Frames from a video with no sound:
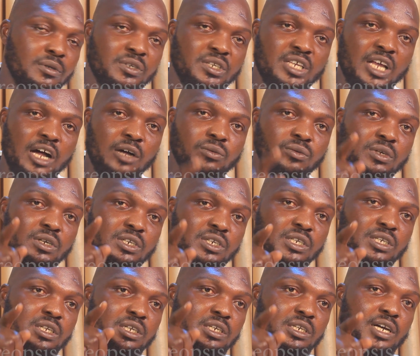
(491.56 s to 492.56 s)

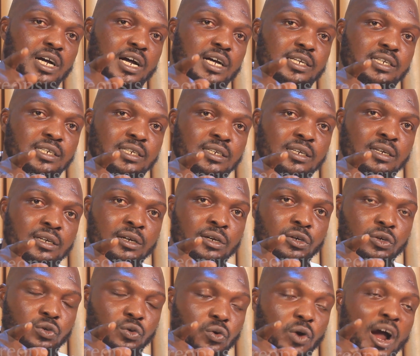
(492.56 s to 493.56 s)
Southeast leaders,
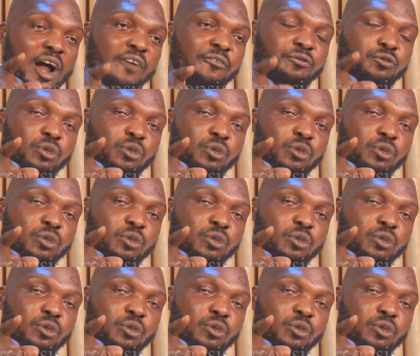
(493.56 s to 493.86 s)
you have